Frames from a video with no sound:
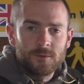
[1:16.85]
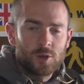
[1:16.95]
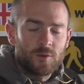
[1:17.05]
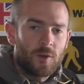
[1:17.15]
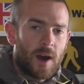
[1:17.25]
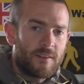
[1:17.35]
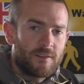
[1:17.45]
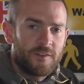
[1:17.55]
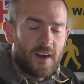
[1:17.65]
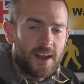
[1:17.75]
So if you
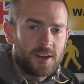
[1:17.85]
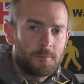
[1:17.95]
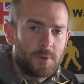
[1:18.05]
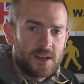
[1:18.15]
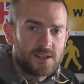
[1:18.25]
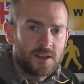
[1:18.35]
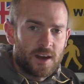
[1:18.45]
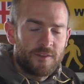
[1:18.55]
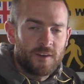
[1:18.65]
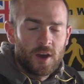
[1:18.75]
haven't fed your bees
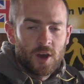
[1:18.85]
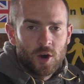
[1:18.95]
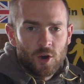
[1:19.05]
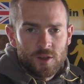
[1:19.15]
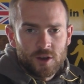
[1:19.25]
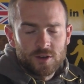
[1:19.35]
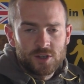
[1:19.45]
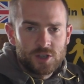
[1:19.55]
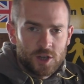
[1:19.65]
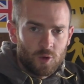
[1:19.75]
enough, or they're
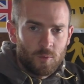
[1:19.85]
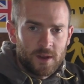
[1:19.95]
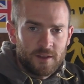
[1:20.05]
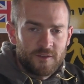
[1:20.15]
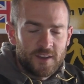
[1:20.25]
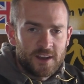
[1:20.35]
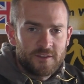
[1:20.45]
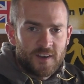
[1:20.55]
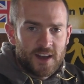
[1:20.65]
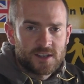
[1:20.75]
consuming the feed
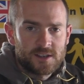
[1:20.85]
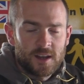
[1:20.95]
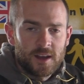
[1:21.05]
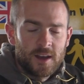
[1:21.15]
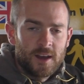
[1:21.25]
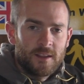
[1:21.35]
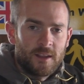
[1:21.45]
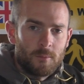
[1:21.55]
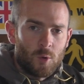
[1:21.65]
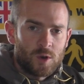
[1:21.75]
faster
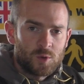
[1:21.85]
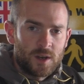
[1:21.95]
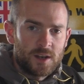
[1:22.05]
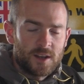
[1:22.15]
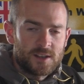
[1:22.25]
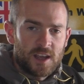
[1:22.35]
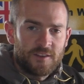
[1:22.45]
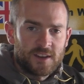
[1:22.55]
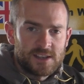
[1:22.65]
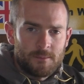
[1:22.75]
than most winters, say
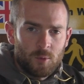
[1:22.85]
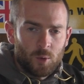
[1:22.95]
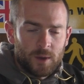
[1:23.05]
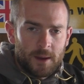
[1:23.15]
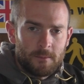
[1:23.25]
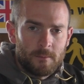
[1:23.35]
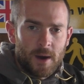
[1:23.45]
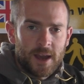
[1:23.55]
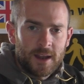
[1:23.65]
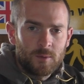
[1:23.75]
for example we get a
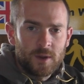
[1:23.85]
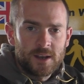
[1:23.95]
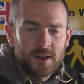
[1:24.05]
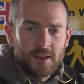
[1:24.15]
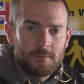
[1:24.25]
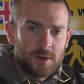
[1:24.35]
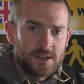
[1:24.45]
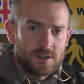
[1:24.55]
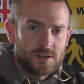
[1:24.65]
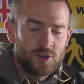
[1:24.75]
mild winter, the
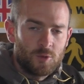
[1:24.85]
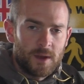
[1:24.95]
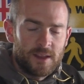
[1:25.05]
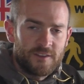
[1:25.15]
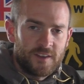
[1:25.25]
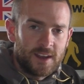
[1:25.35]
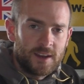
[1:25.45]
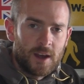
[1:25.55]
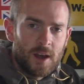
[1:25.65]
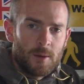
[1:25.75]
bees are consuming the
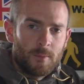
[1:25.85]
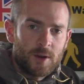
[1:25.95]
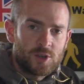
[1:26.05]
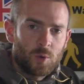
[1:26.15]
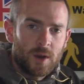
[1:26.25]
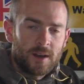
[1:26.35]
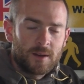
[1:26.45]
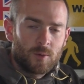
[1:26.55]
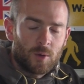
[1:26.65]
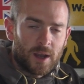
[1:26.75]
feed much
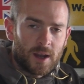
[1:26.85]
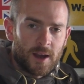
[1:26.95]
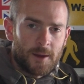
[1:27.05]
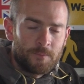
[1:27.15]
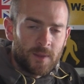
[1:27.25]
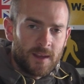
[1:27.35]
quicker,